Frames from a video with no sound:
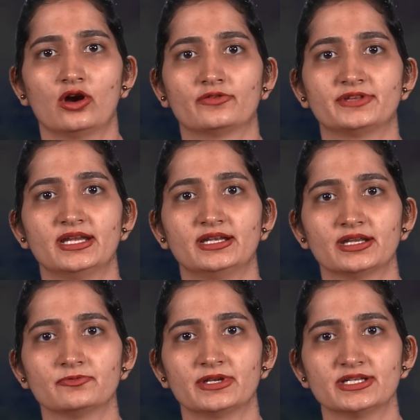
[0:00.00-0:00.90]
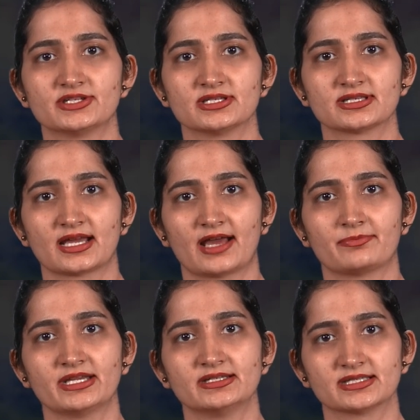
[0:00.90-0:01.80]
of the Indian villages and
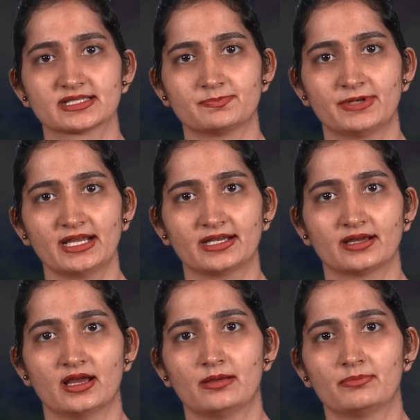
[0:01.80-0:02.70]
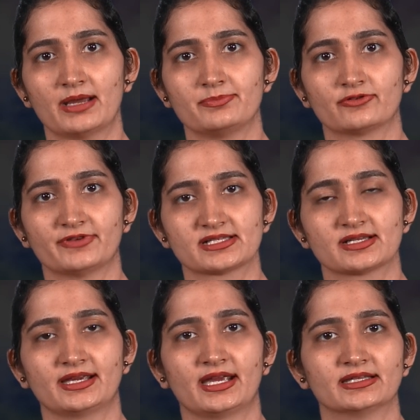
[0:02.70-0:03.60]
have been displayed by
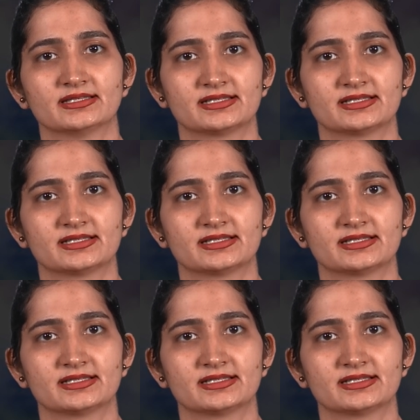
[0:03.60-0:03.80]
Professor K.N.